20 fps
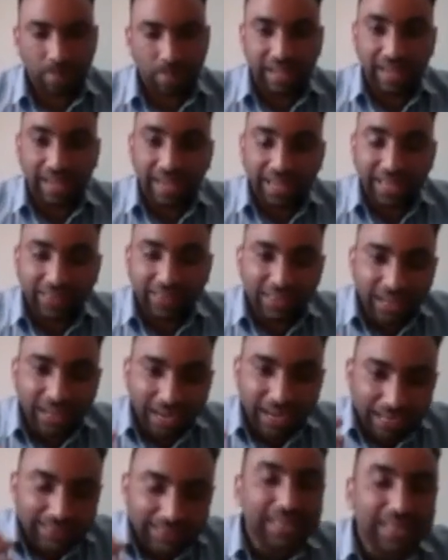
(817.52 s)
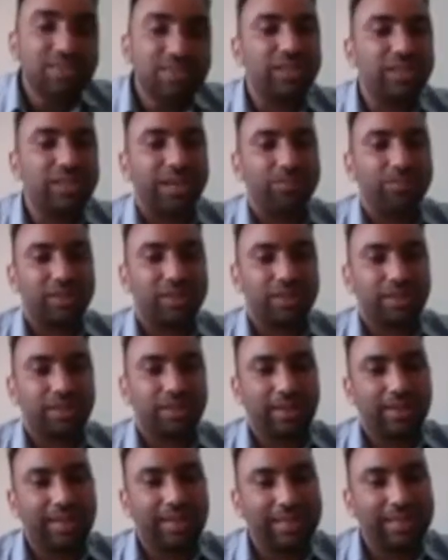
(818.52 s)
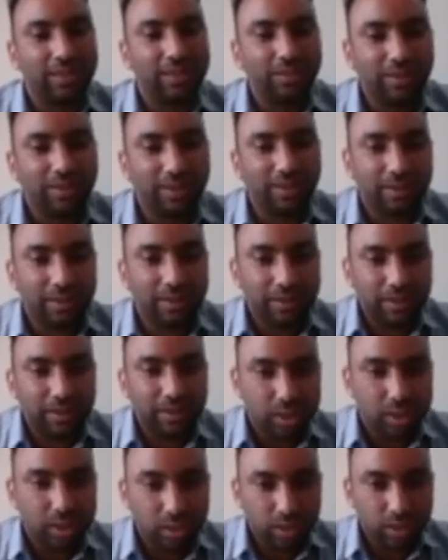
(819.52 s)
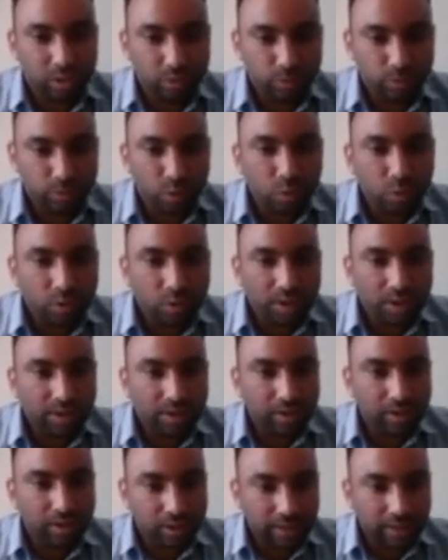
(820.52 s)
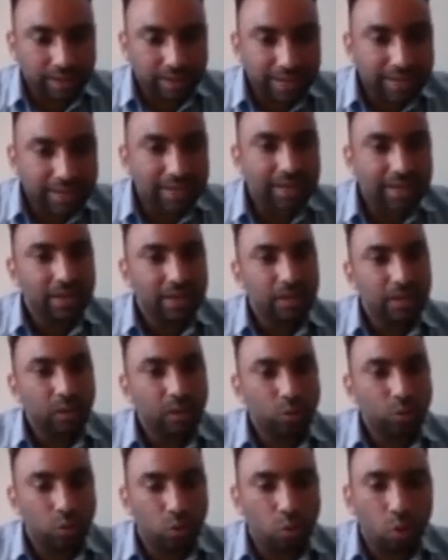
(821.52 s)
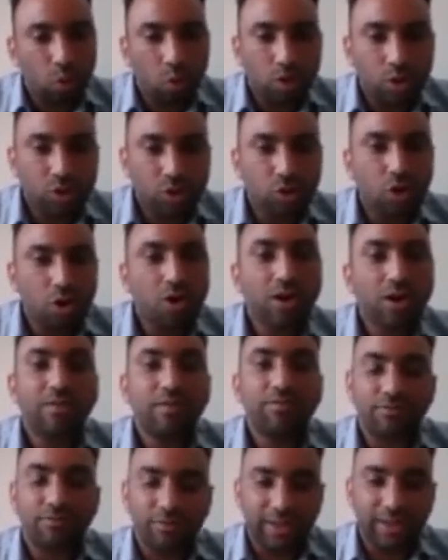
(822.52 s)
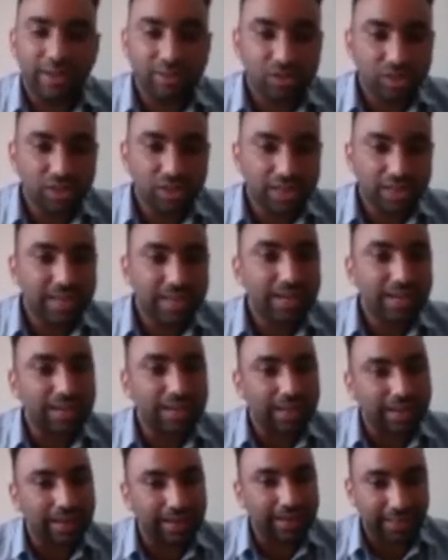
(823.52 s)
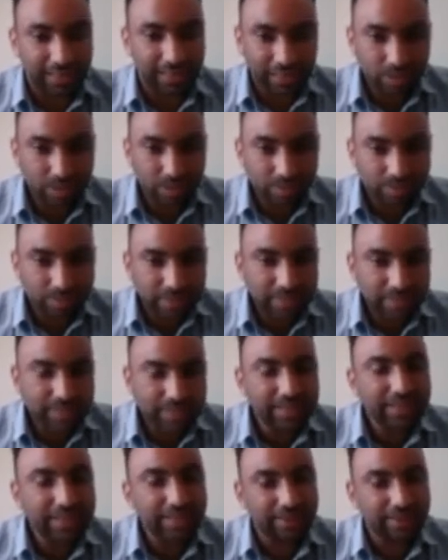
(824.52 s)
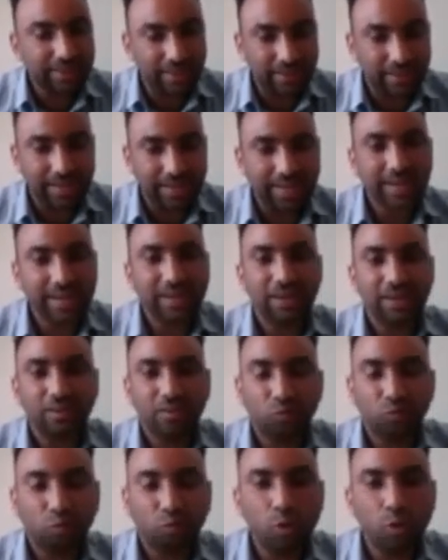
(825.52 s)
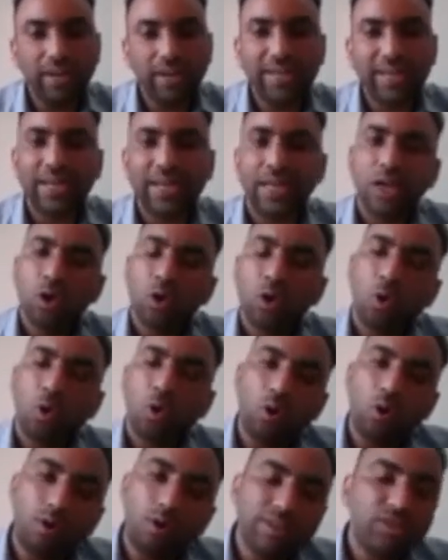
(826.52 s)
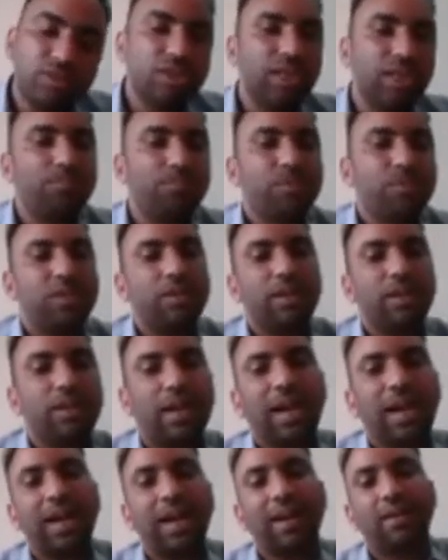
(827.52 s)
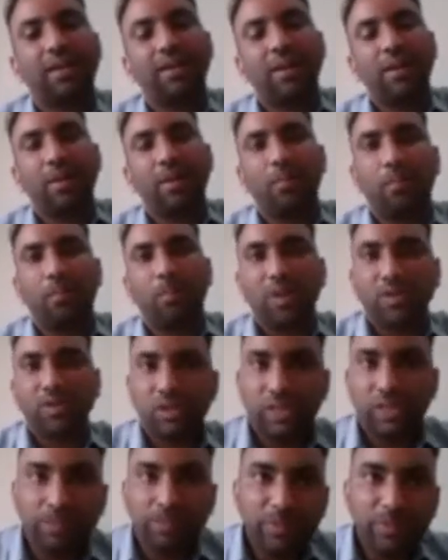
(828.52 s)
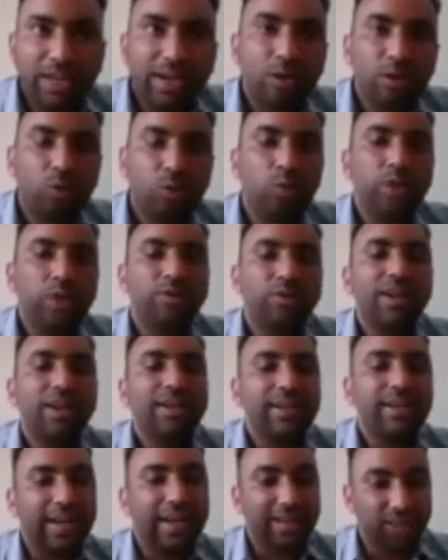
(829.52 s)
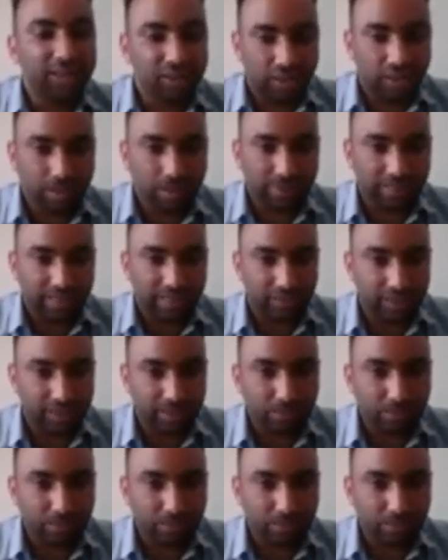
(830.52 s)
And the other steps, like your spawn run, cold shock, fresh air, relative humidity, light, fruiting, all steps are similar to your traditional method.